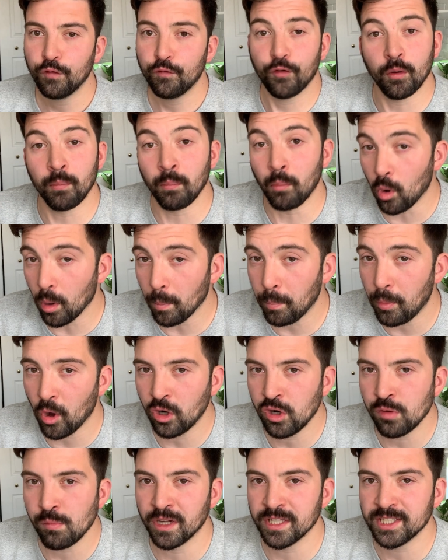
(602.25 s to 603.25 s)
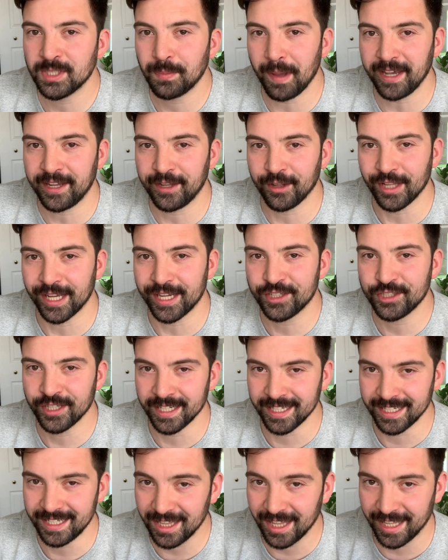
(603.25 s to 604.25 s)
For more Pokemon
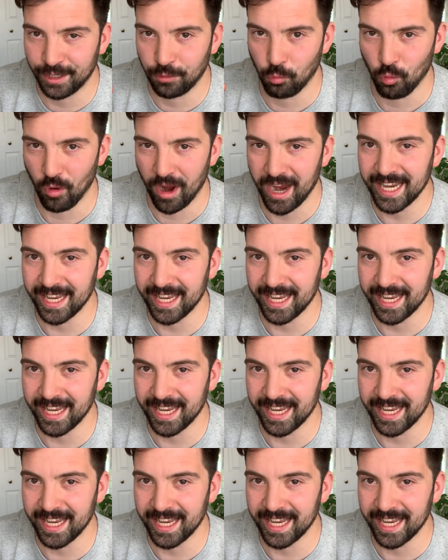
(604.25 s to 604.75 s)
speculation, click right